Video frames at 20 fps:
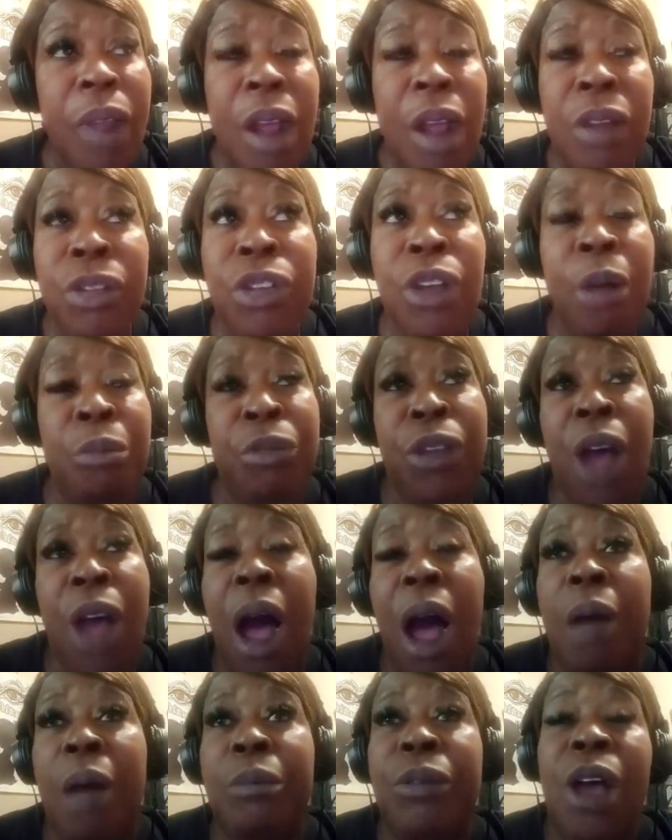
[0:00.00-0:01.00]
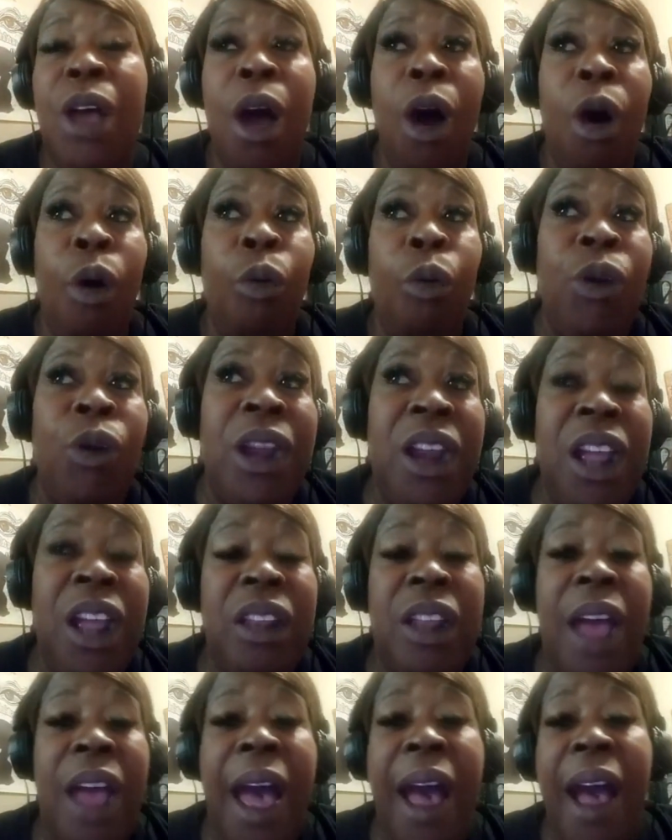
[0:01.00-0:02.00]
sometimes we
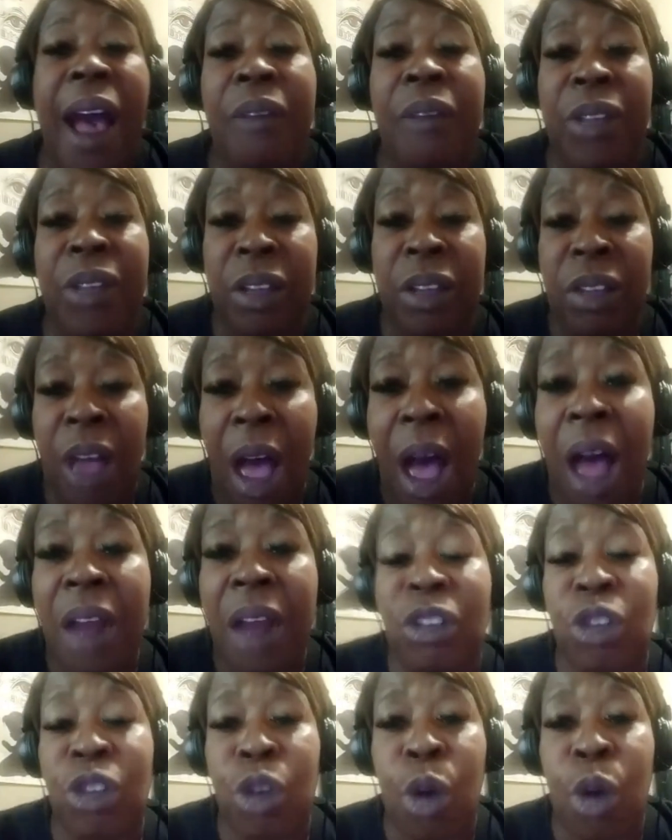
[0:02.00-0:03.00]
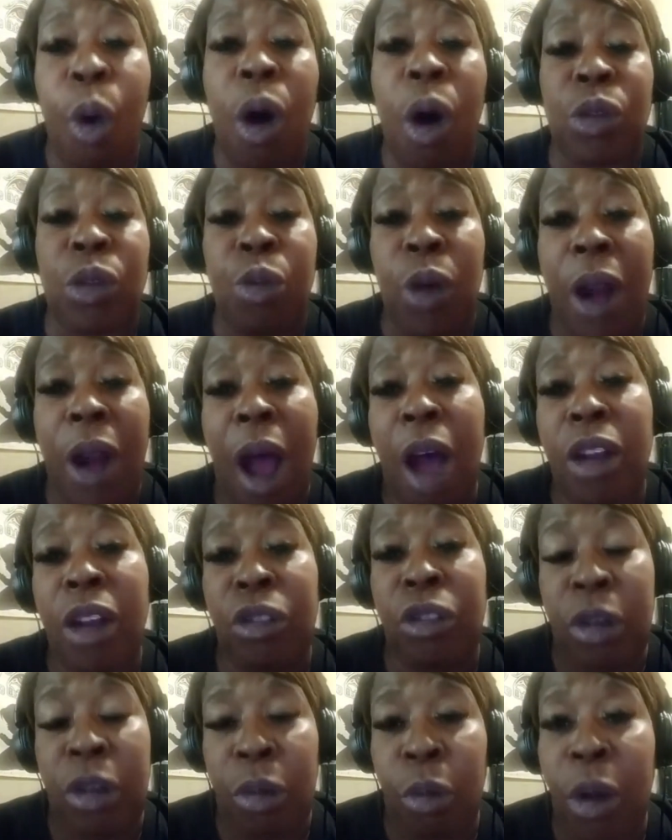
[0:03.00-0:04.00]
need to have these honest talks with our
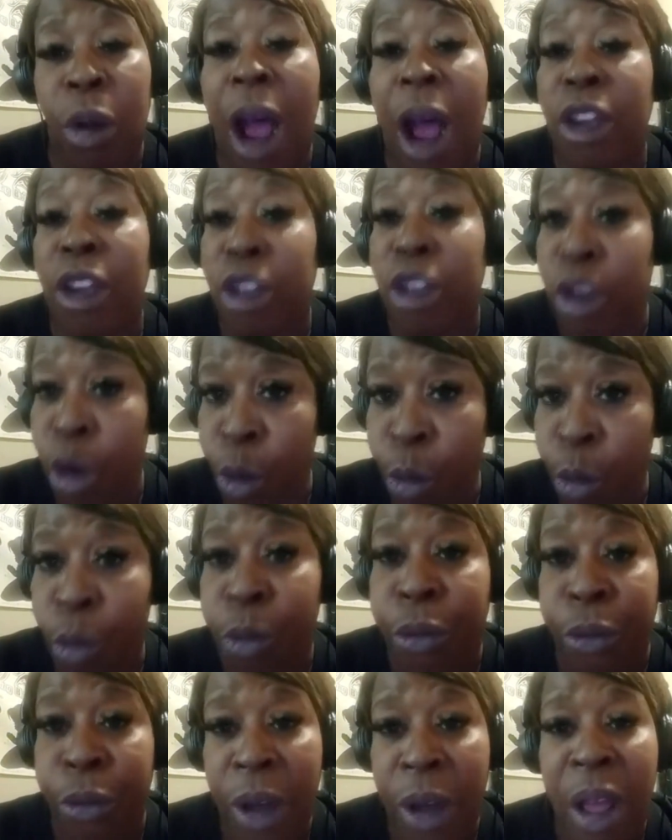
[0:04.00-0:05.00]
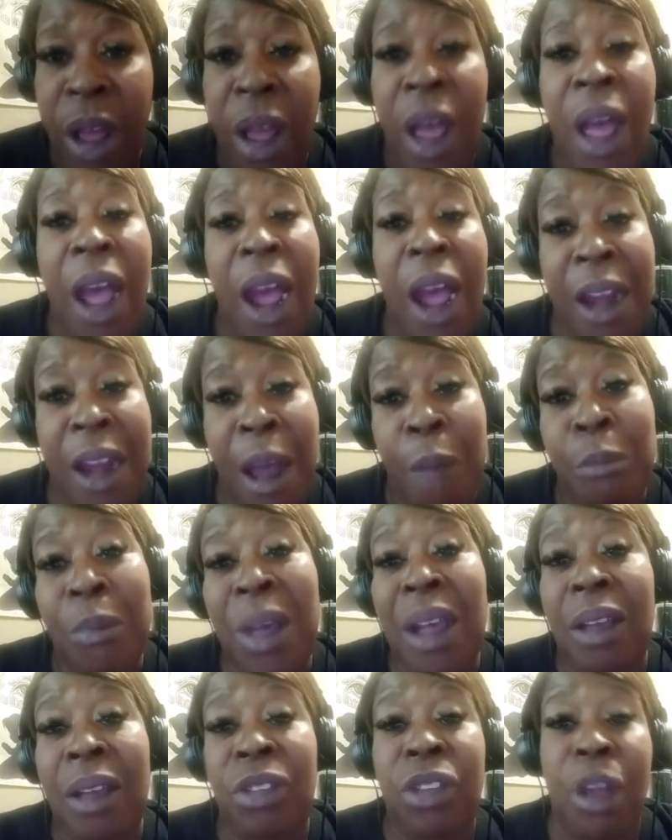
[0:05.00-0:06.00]
youth. Mm-hmm. And I
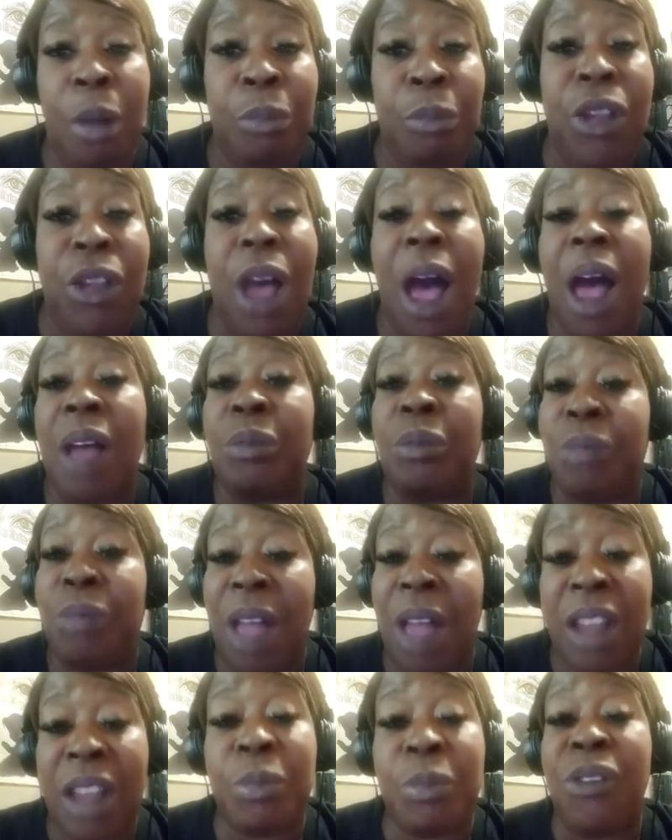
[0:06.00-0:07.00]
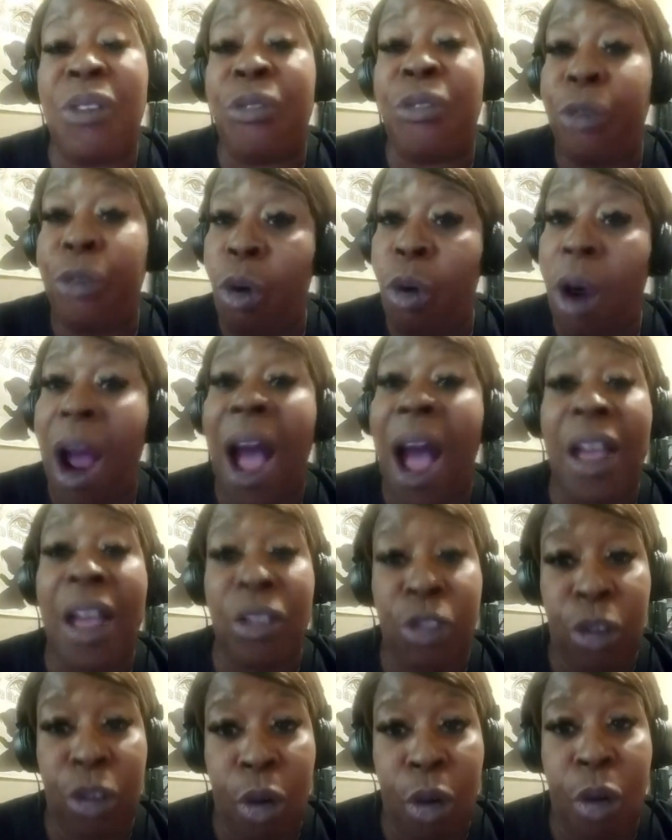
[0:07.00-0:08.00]
mean, sometimes that's before high
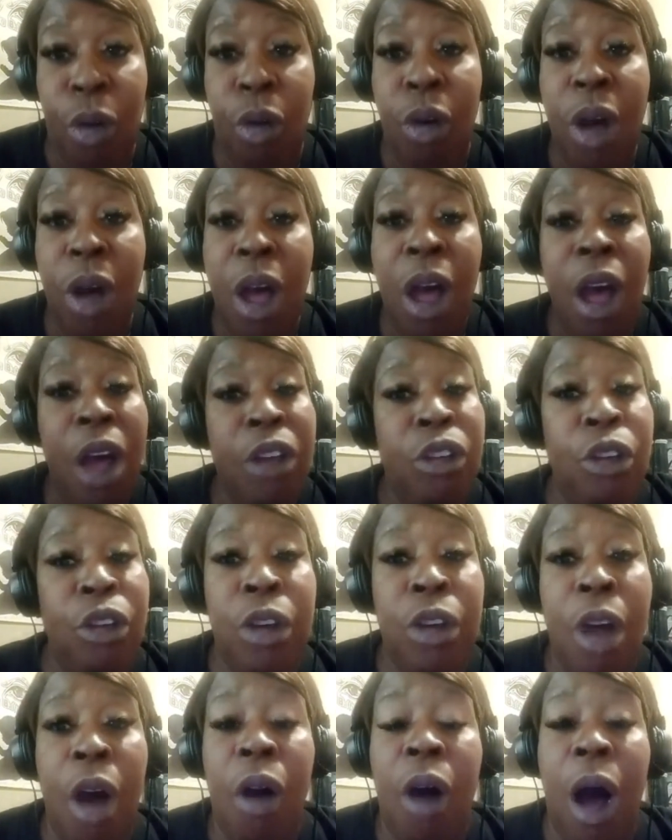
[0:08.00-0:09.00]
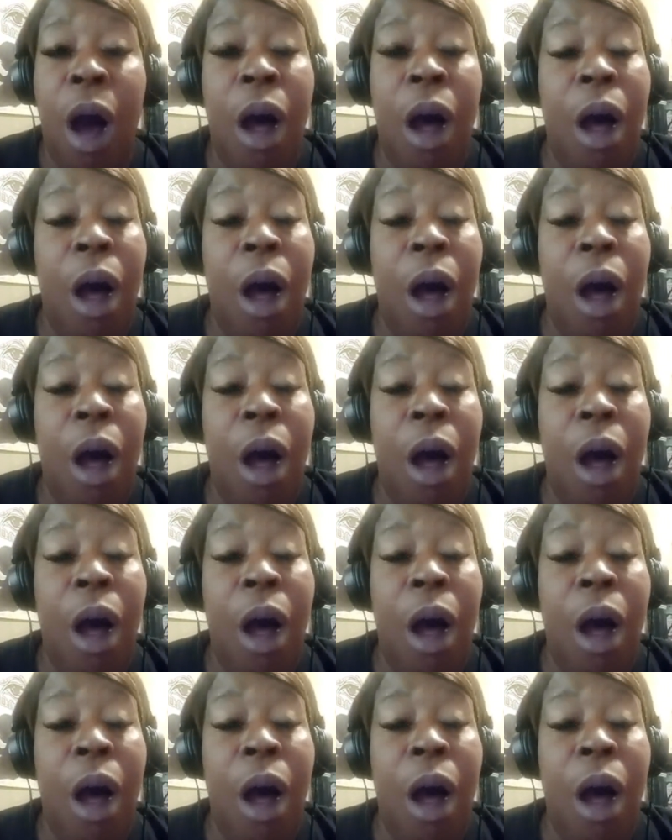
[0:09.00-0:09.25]
school, you know.